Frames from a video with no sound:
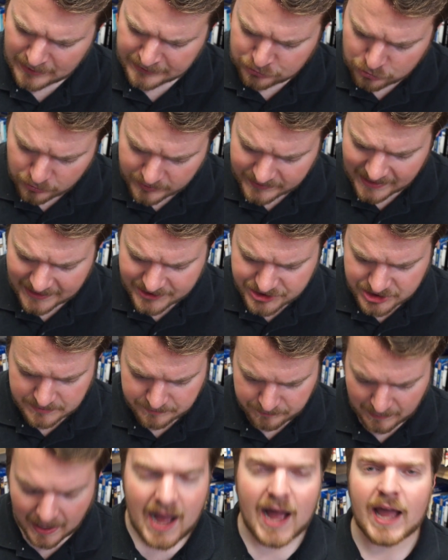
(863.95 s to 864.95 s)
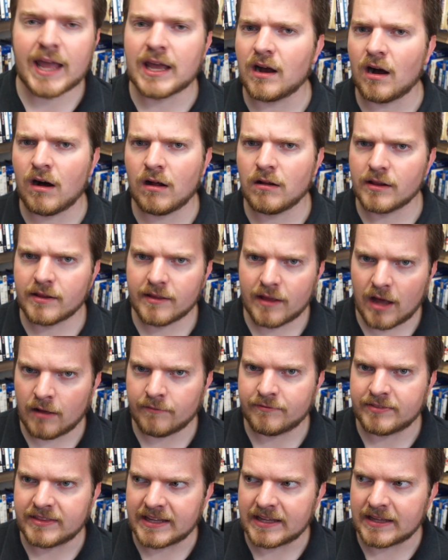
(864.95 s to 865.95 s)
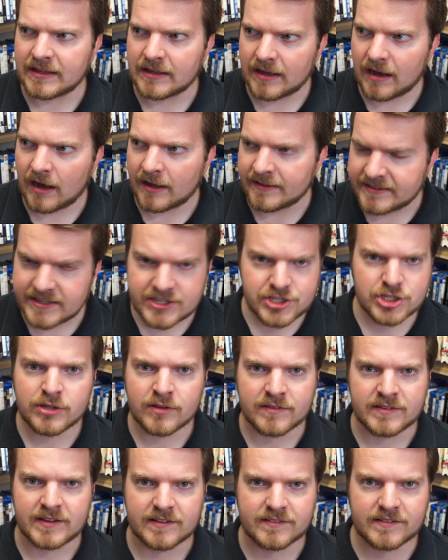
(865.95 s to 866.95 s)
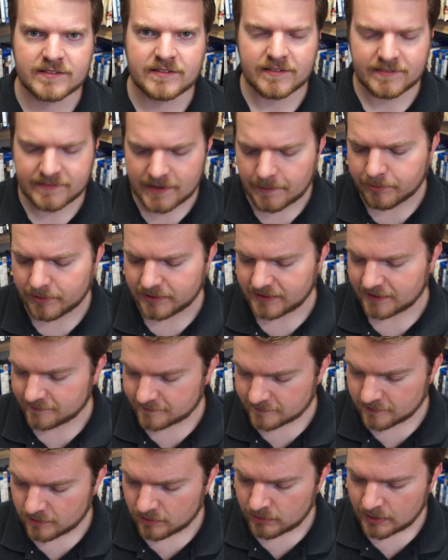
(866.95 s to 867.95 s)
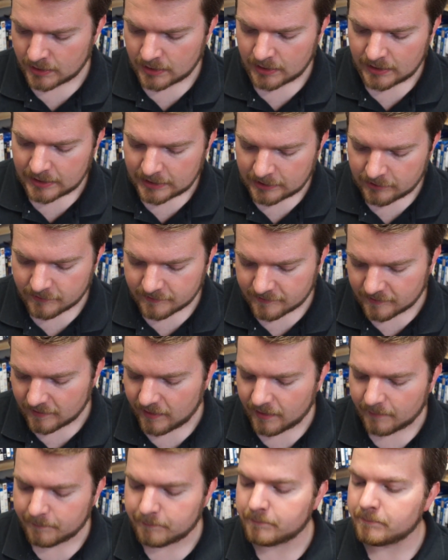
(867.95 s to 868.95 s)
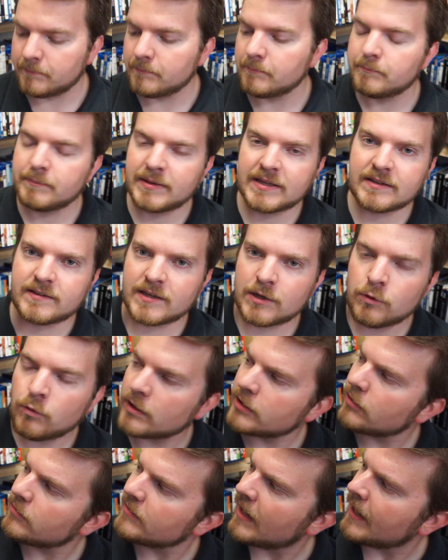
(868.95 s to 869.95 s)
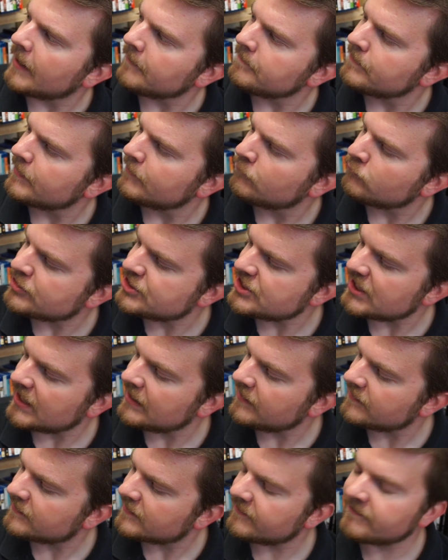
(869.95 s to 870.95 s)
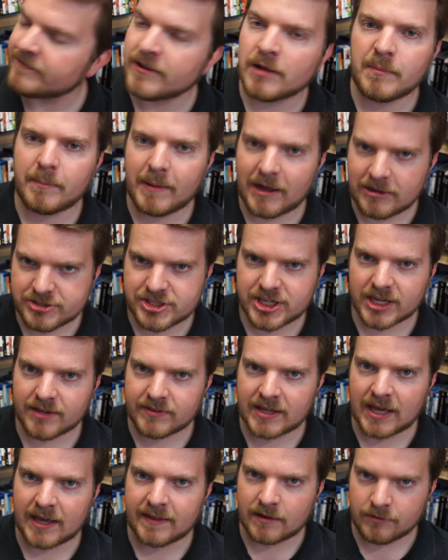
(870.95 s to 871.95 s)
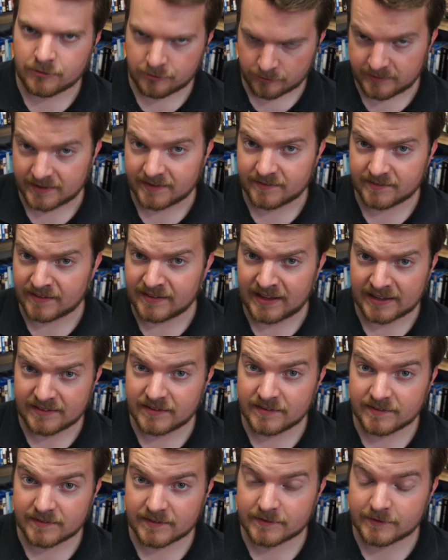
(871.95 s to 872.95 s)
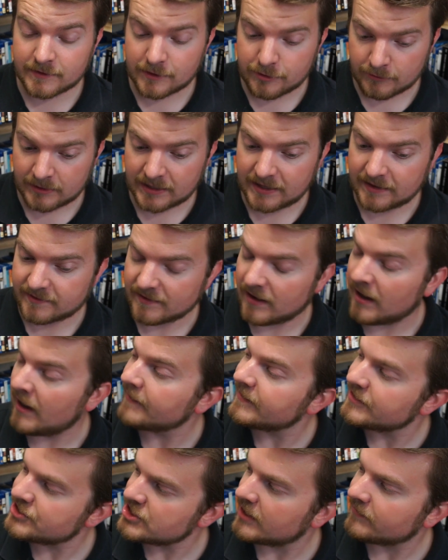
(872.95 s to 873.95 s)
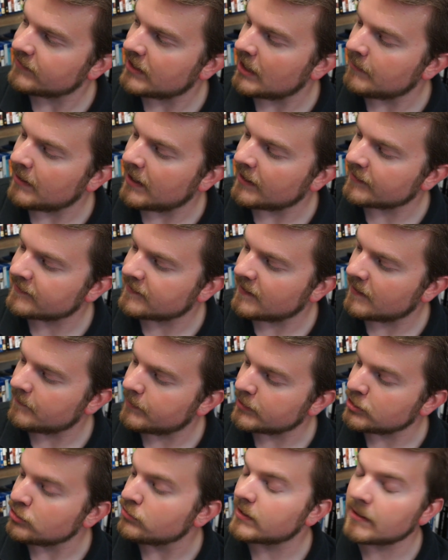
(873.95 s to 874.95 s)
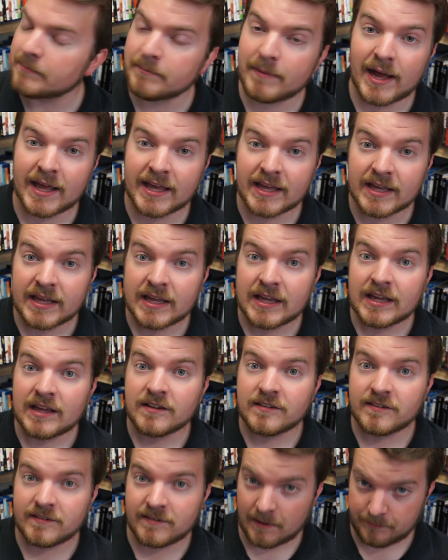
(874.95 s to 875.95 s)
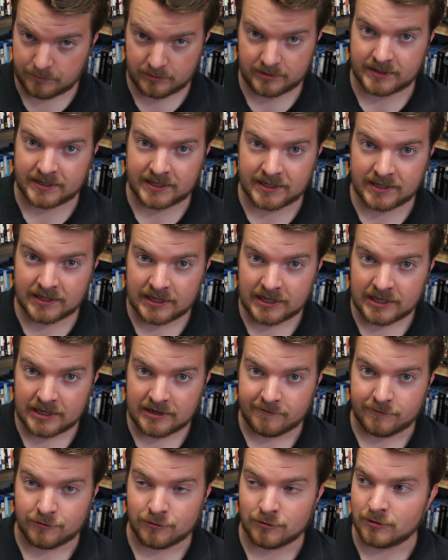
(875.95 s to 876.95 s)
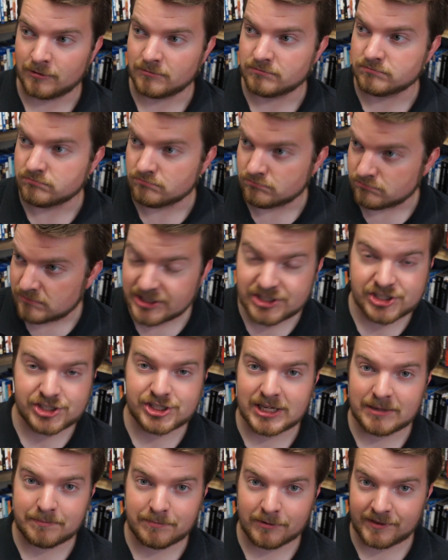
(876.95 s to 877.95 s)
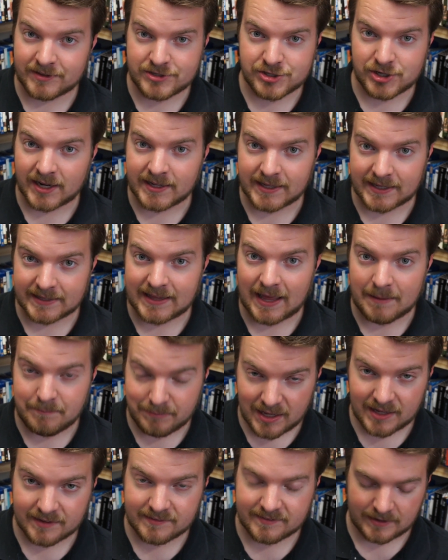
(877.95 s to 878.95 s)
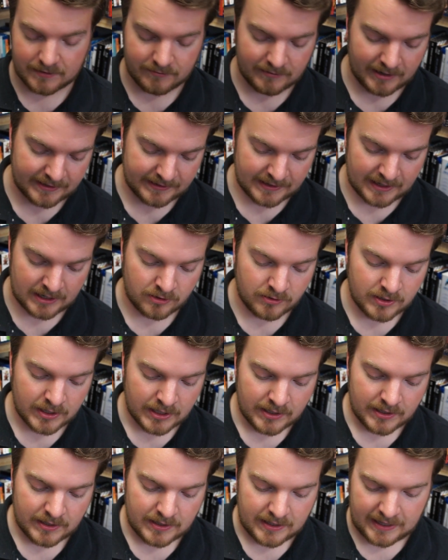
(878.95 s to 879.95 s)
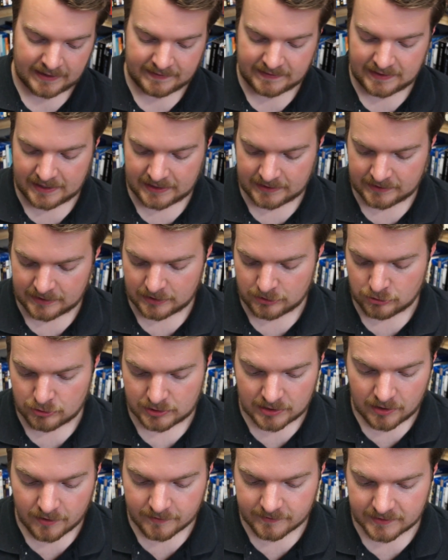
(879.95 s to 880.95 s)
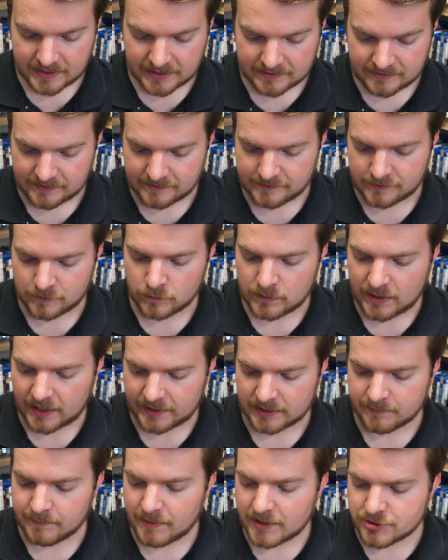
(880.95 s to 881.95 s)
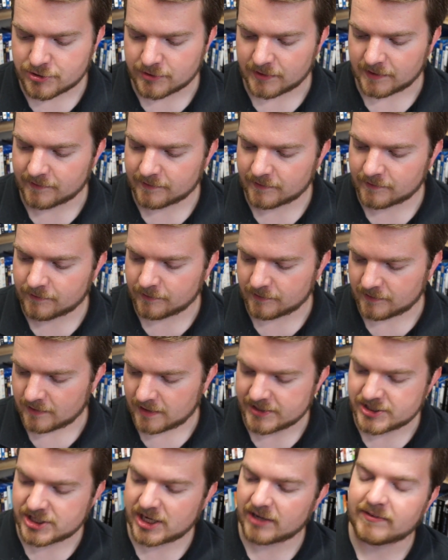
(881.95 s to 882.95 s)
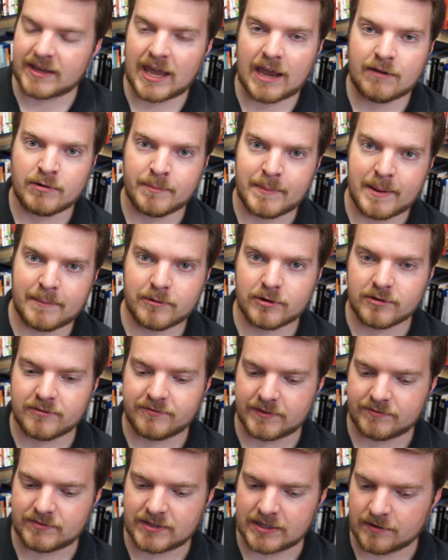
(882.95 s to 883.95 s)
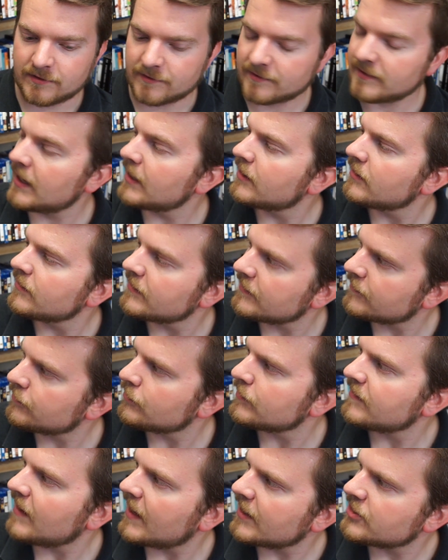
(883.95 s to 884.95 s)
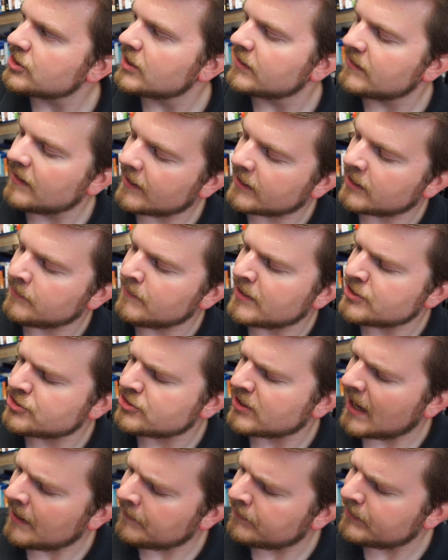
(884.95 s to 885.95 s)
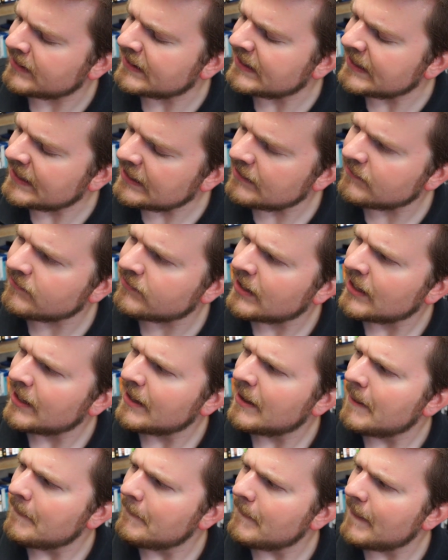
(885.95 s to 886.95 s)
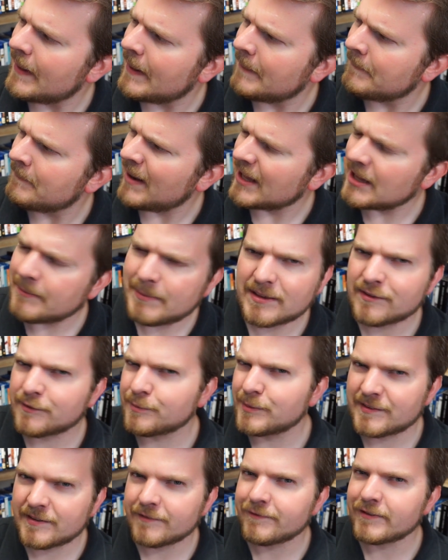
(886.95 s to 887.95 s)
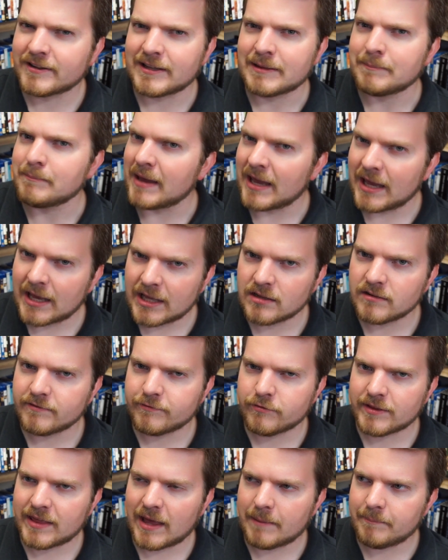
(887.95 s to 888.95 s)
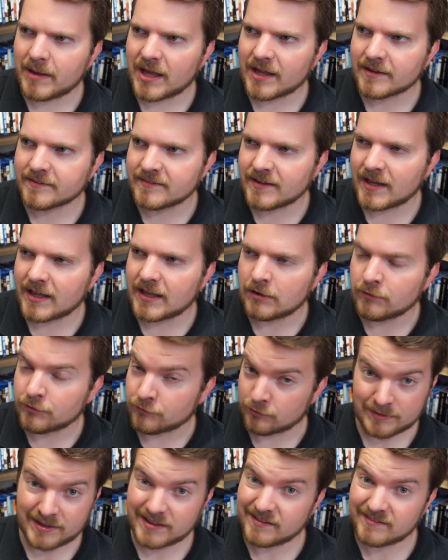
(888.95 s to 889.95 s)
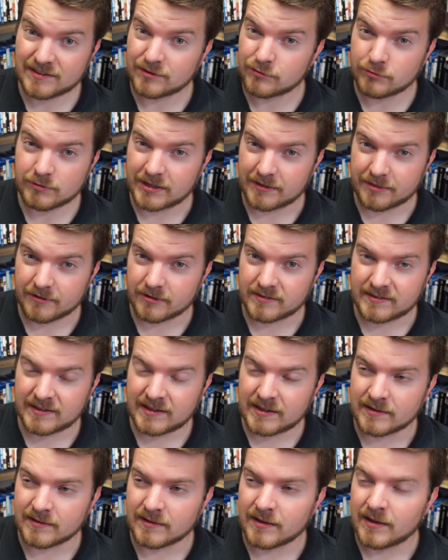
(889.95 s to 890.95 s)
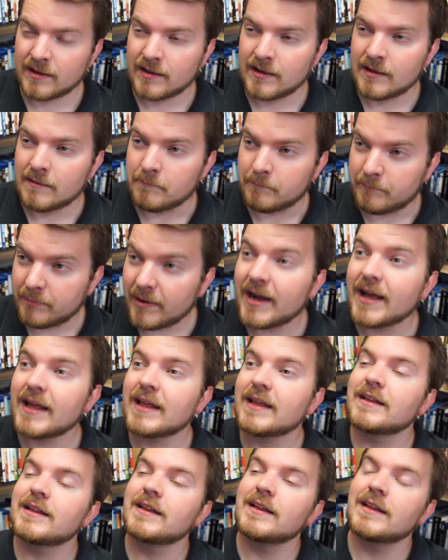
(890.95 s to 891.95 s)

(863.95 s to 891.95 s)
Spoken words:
you can actually buy all of the additional discs separately. So here's PT-109, which is the film about JFK that was released in 1963. It's on the JFK box set, but you can buy it separately for much cheaper than trying to get that box set right now. And then you can also get these 2 documentaries. This was JFK Remembered 50 Years Later. This was actually a documentary, I believe, might have been specifically made for that box set. It was released in 2013, but